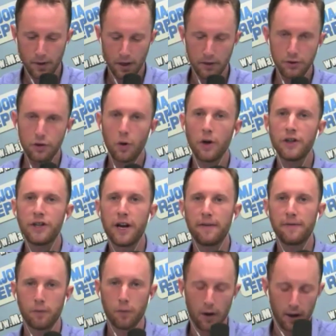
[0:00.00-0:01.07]
George
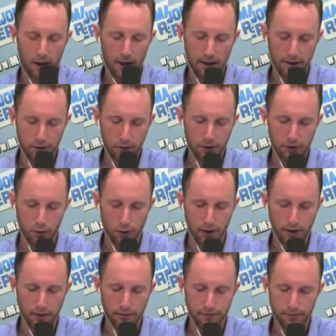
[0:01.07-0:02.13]
F. Will, uh, George
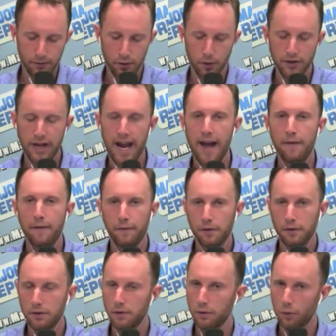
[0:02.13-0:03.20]
Will, George F.
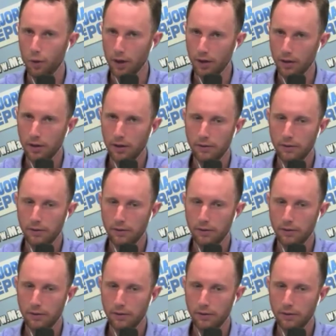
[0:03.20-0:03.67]
Will,